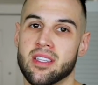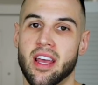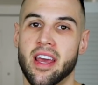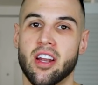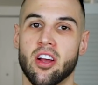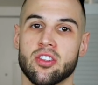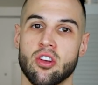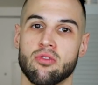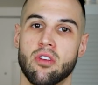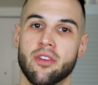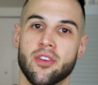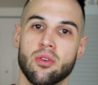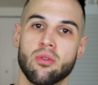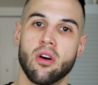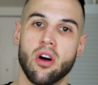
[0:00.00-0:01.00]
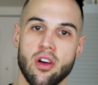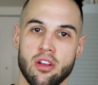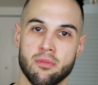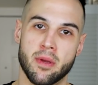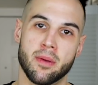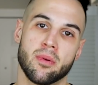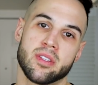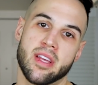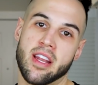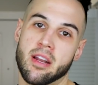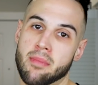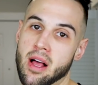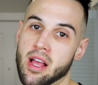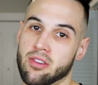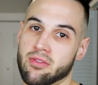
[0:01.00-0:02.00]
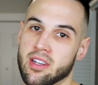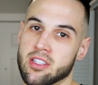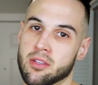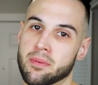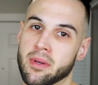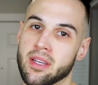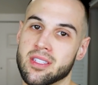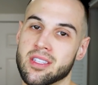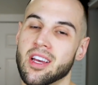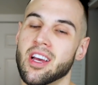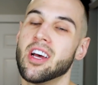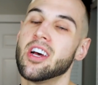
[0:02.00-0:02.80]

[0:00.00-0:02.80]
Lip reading: and also review other people's anabolic recipes.